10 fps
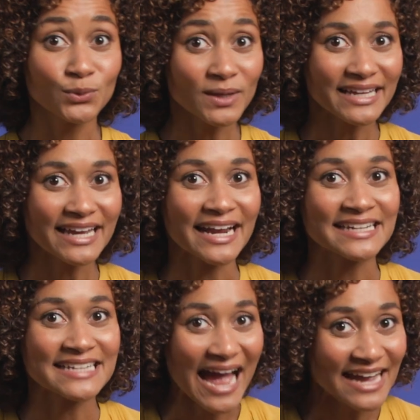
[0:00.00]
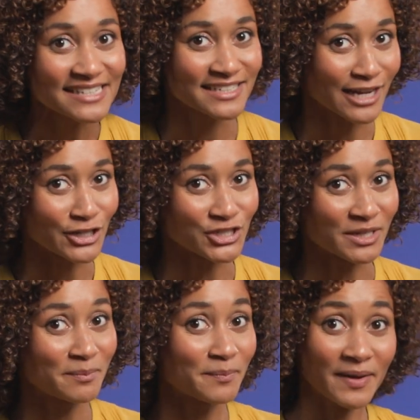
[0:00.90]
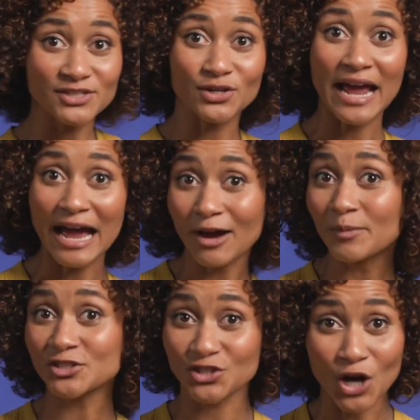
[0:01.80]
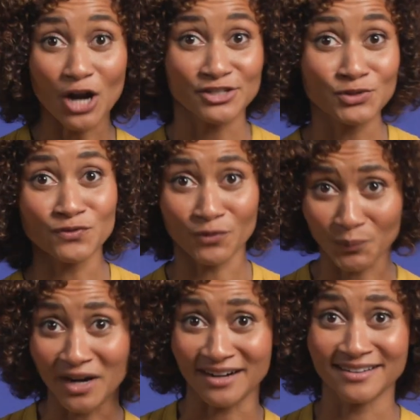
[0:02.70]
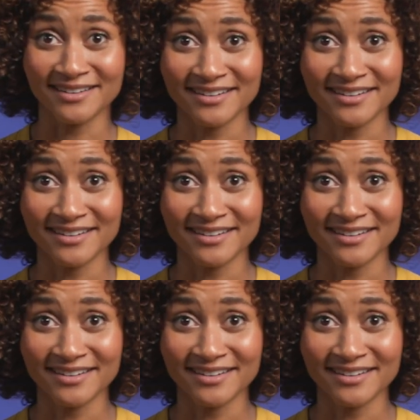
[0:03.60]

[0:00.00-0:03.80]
can get a tax deduction based on how much the car is used for work.